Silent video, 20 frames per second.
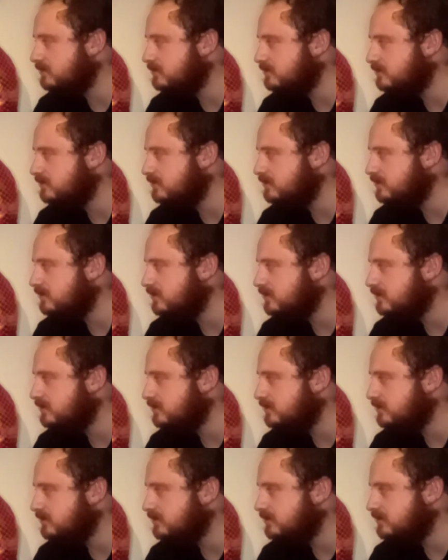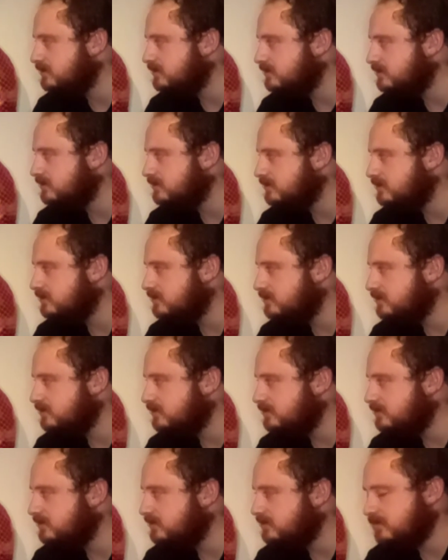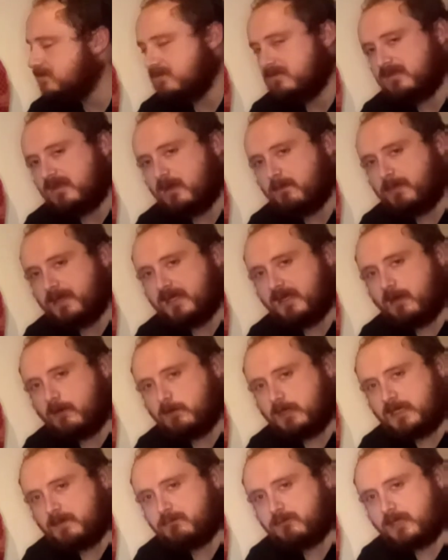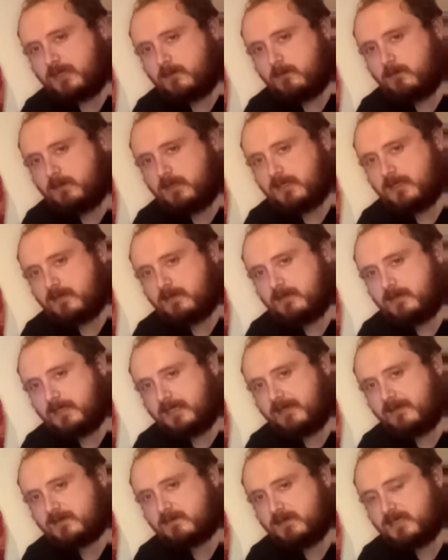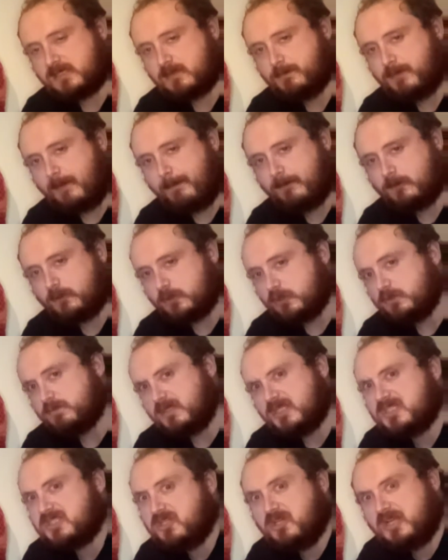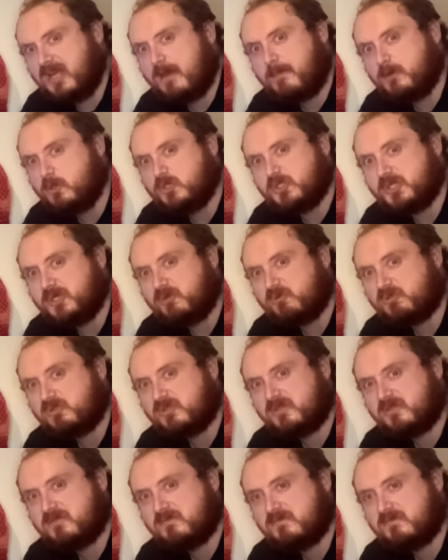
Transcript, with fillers: No, just putting a tiny bit of water, like you said. That'd be an Halloween prank, wouldn't it? He gives me some apple juice, but it's not apple juice.